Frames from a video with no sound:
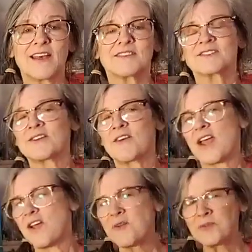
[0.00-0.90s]
So I
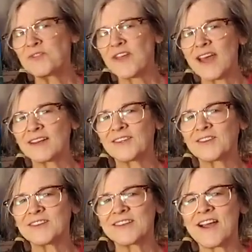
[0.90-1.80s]
hope you've had a
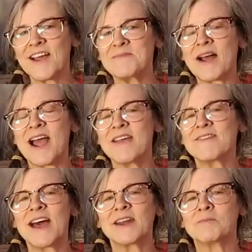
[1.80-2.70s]
good time. I have
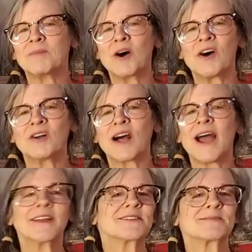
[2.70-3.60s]
had a ball.
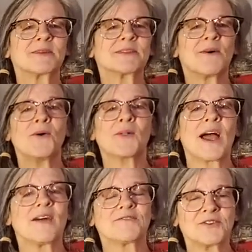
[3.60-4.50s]
I could spend the whole
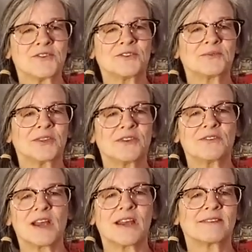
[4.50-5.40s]
afternoon with you
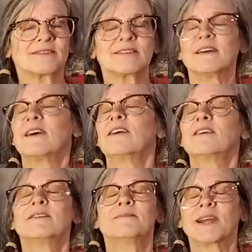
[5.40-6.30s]
guys.
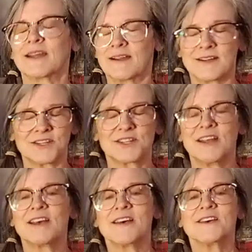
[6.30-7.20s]
Oh my gosh.
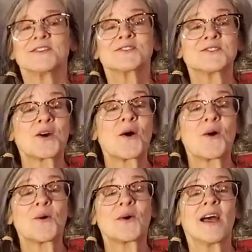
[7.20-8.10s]

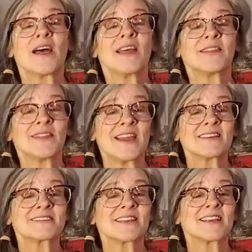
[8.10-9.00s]
So
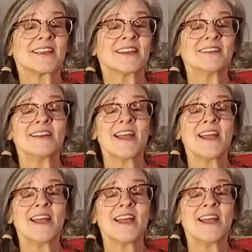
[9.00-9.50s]
thanks again.